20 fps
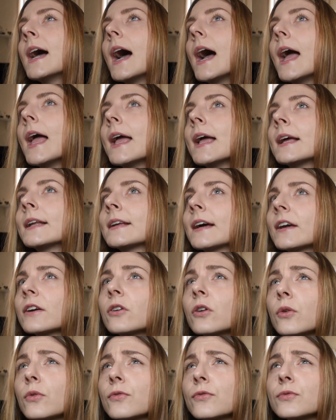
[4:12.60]
and I
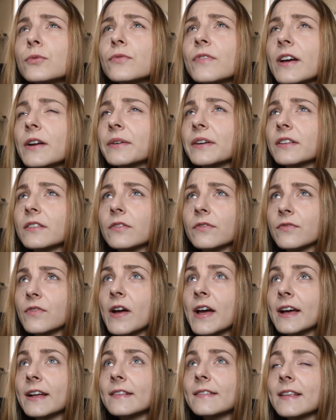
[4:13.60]
go through various
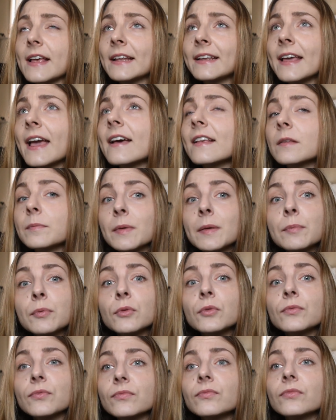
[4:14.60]
threads. And yes,
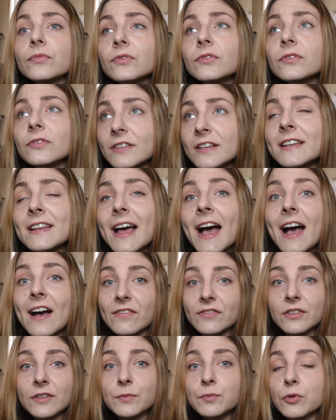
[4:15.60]
people did
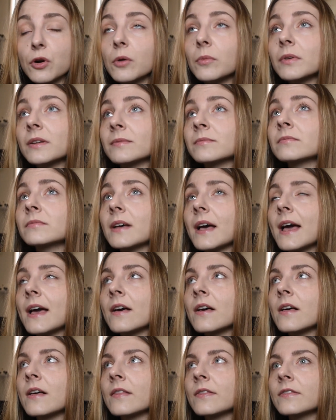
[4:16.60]
have this problem.
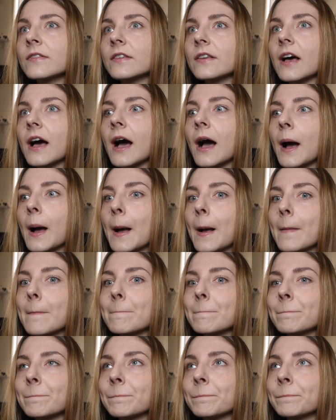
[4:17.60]

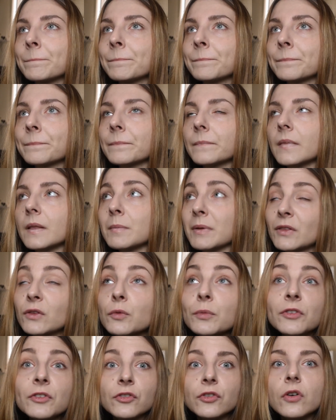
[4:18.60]
And but
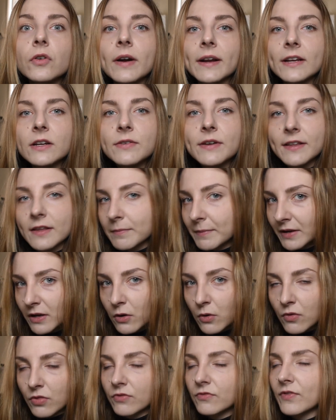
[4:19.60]
to be sure, I created my
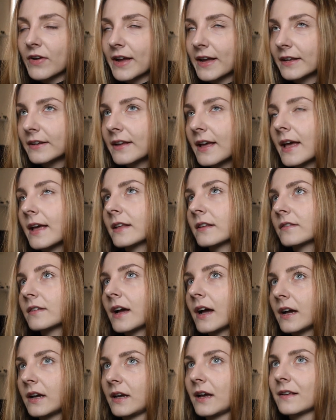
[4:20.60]
own thread and
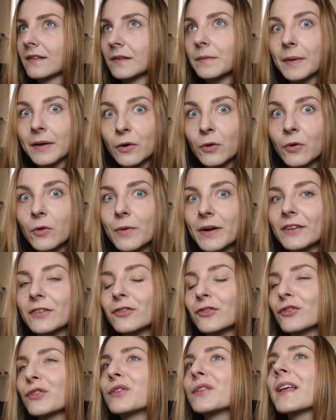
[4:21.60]
I asked my own
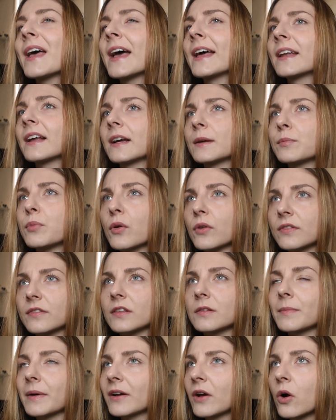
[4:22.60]
question and I
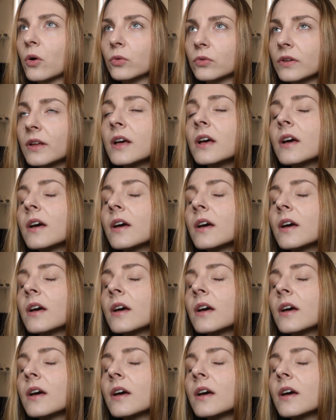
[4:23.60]
posted my own